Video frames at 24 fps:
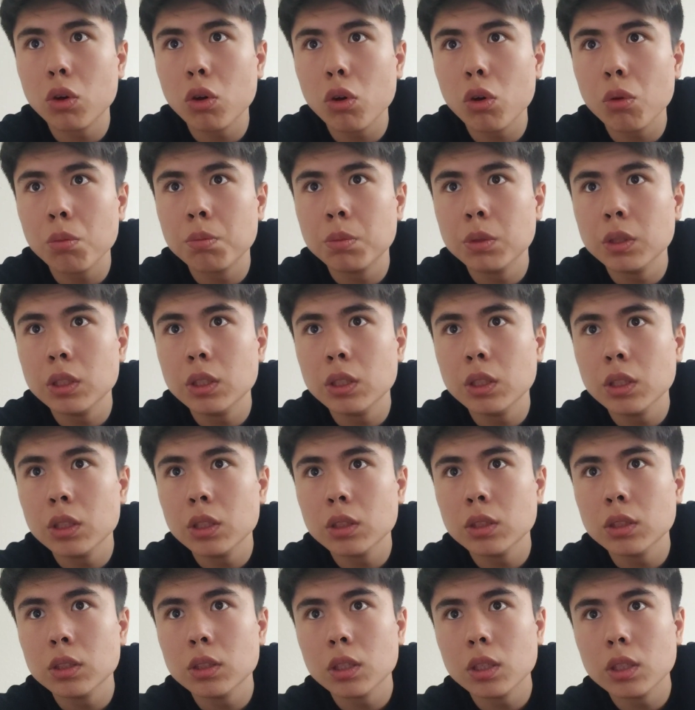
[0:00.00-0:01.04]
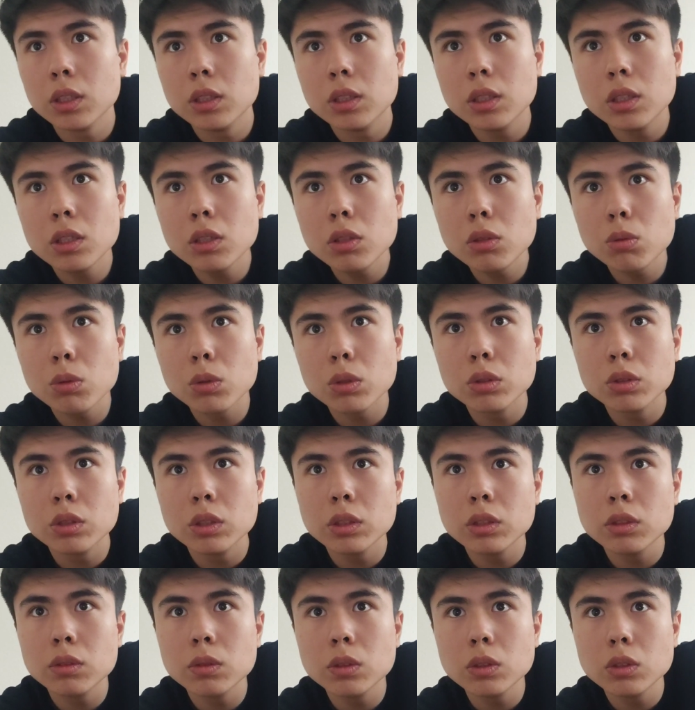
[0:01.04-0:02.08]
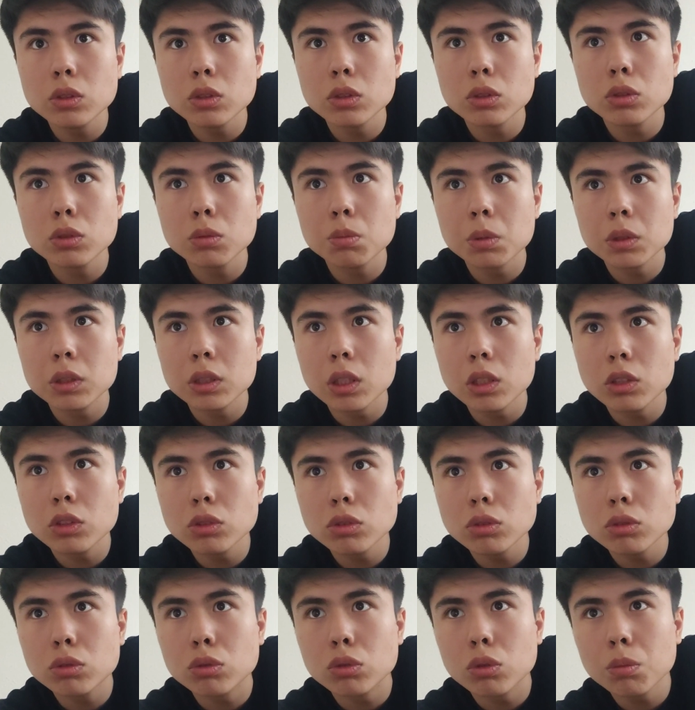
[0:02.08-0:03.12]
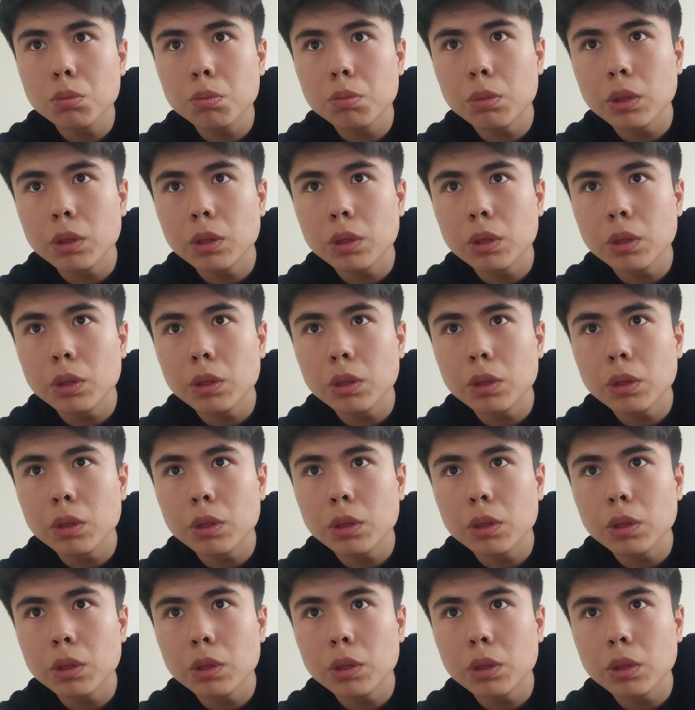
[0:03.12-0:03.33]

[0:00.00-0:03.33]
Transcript: opinion and ideas, while disadvantages include potential group